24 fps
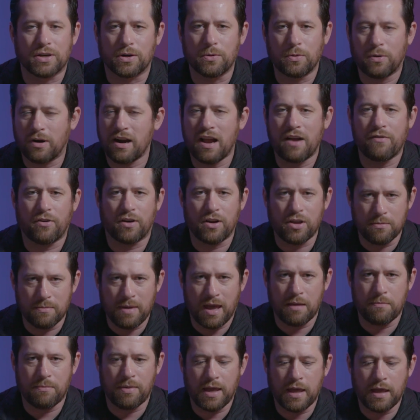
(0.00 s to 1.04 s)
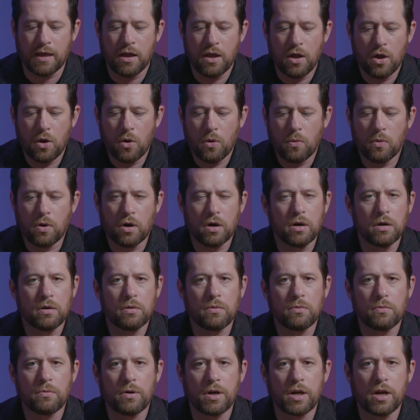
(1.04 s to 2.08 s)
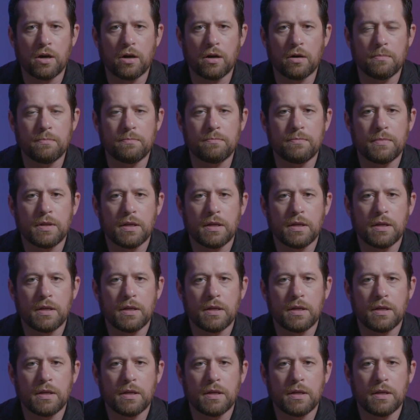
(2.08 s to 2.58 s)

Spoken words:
or wherever you may be. We're your